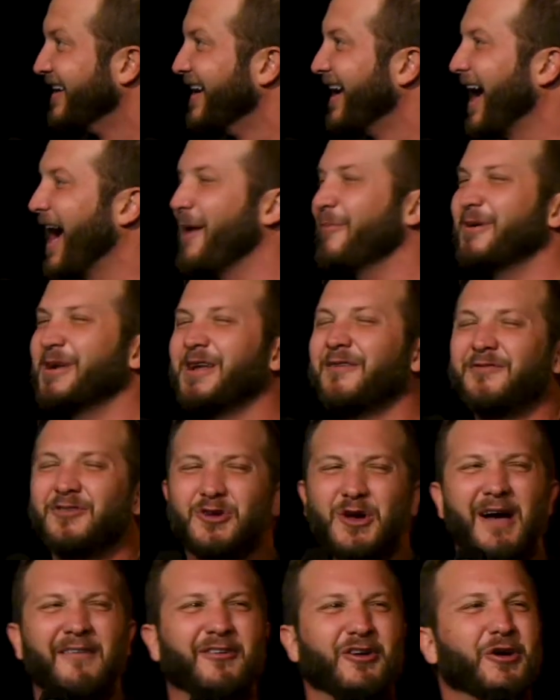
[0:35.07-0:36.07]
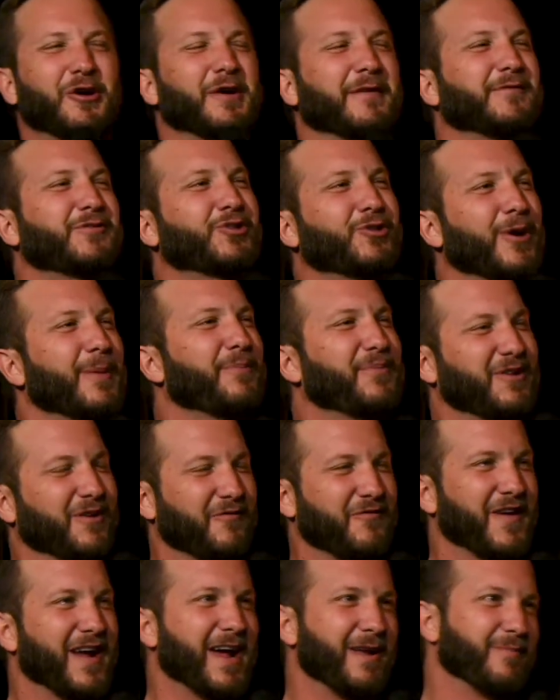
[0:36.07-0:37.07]
How many of you ever heard of
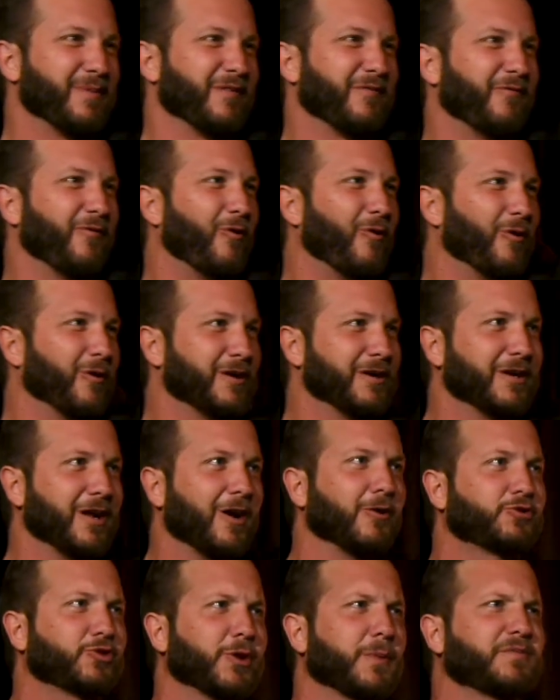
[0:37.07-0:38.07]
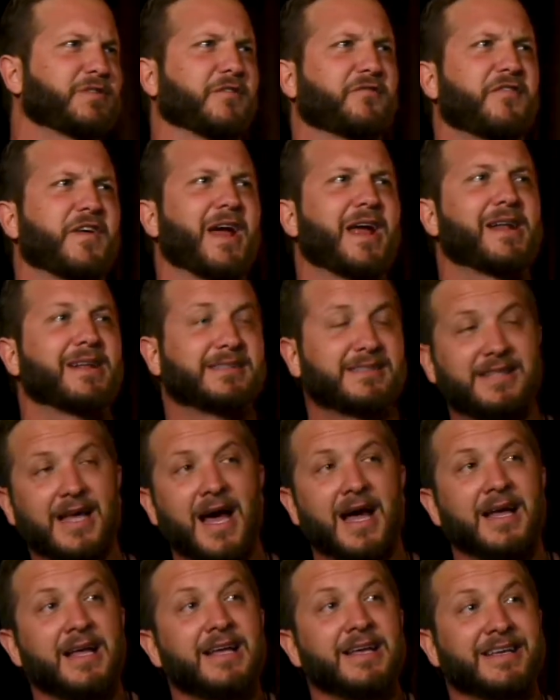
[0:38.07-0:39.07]
tryptophan before? You know, tryptophan is
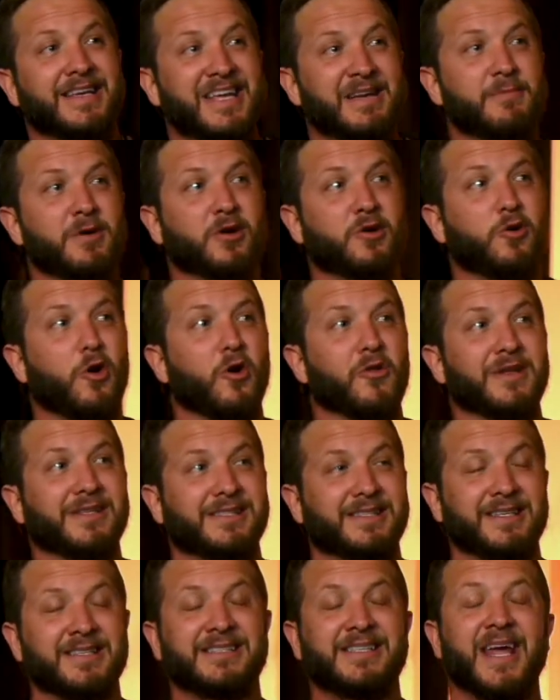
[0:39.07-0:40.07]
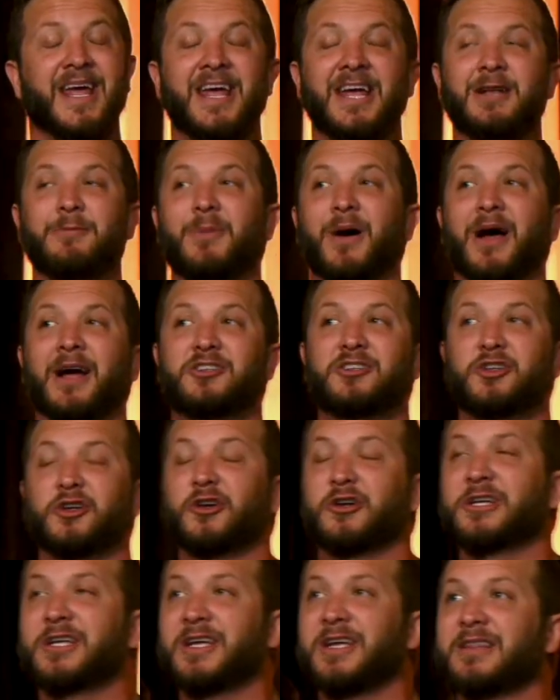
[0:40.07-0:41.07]
that chemical that's contained by
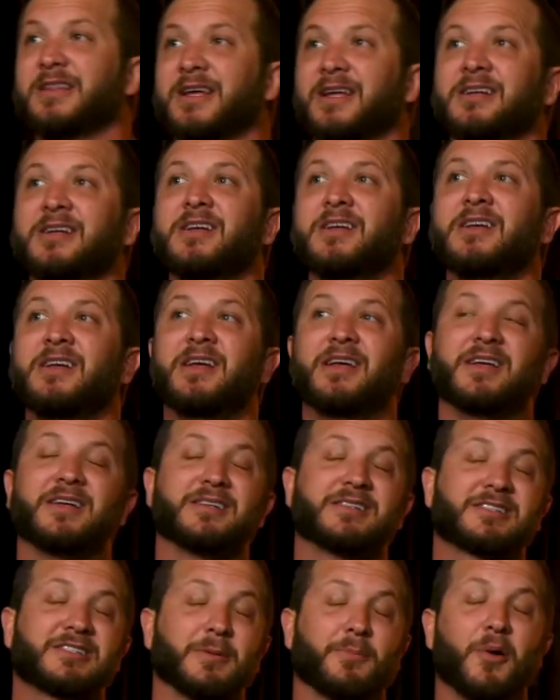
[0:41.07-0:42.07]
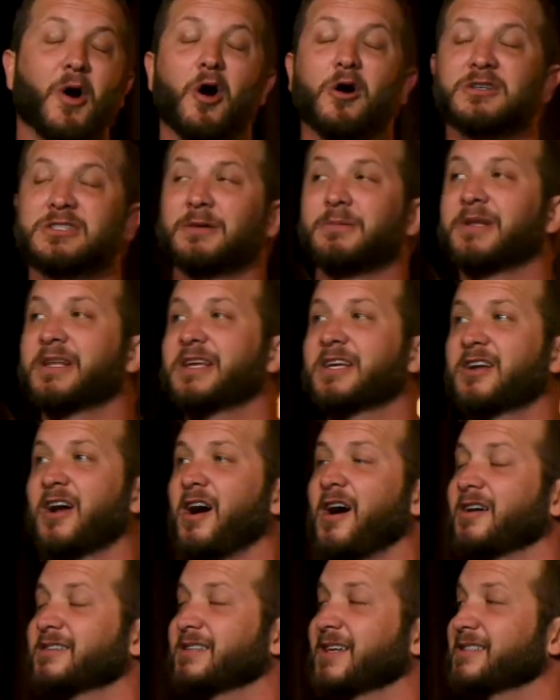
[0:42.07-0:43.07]
turkey that is supposedly
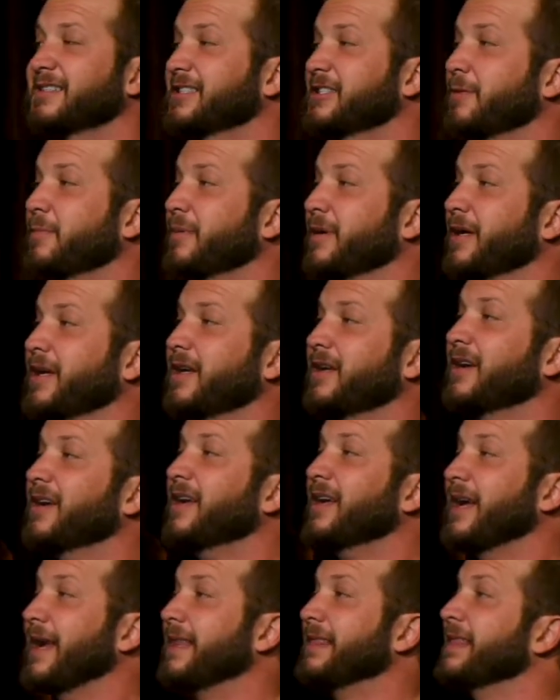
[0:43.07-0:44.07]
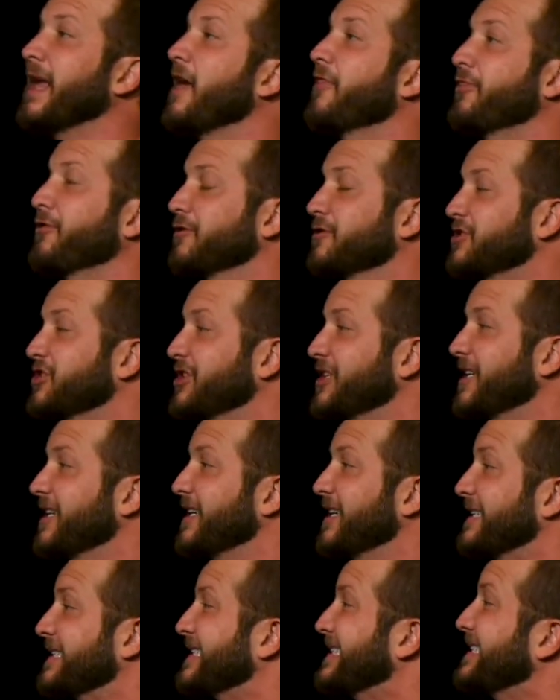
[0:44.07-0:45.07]
cause us to be in
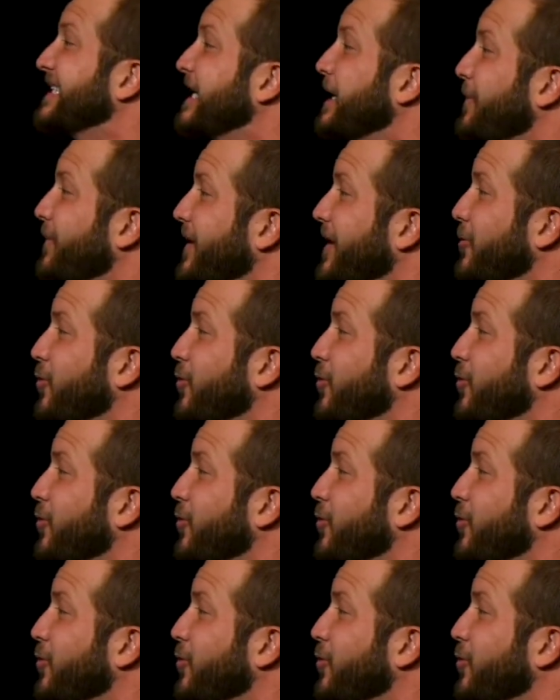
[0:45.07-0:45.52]
lethargy and sleepy.